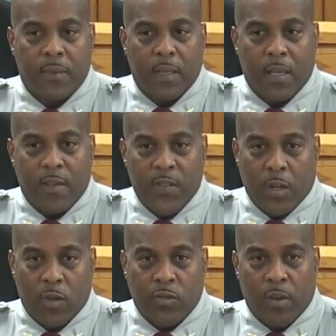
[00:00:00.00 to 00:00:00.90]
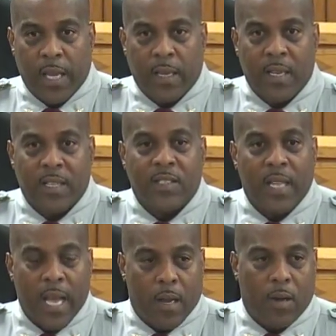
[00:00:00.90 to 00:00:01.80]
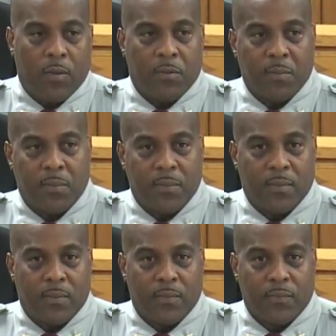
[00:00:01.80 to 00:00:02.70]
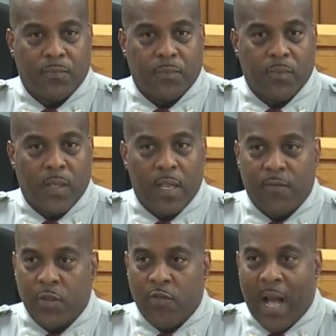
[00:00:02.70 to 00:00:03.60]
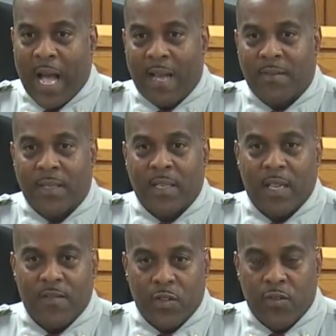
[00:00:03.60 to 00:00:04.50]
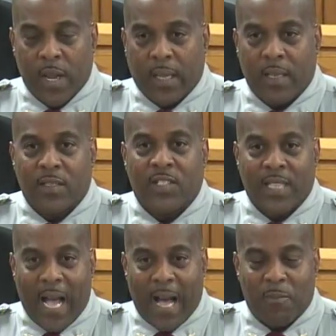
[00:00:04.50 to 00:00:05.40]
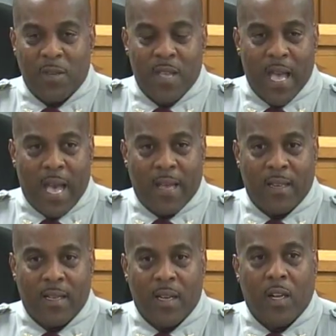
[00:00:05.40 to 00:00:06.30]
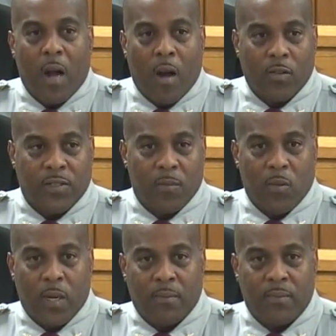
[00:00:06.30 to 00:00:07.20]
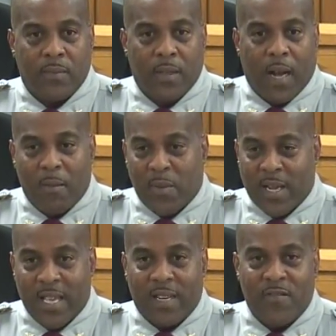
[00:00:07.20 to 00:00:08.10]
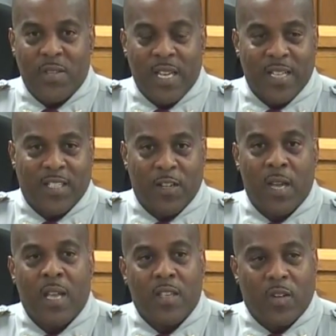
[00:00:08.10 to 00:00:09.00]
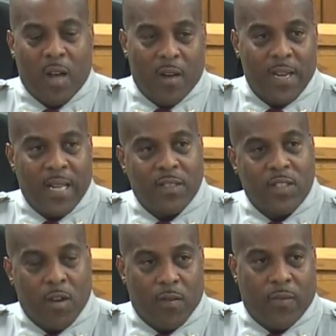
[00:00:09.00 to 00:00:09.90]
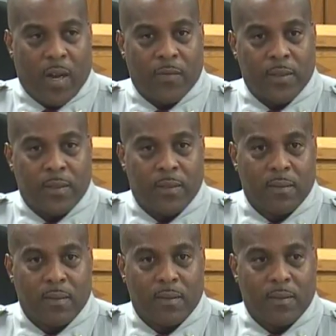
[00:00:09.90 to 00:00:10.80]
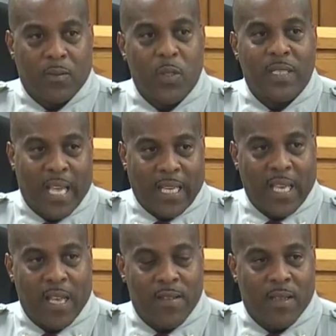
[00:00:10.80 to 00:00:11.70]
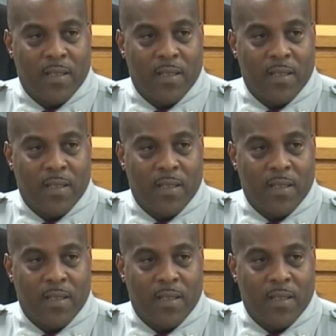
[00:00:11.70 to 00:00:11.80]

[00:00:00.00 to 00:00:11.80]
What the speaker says: If you're going to drink, stay at home. If you drive and you're drinking, stop where you're at. Call someone. Or better yet, if you need to, you call down the sheriff's office. We'll take care of you.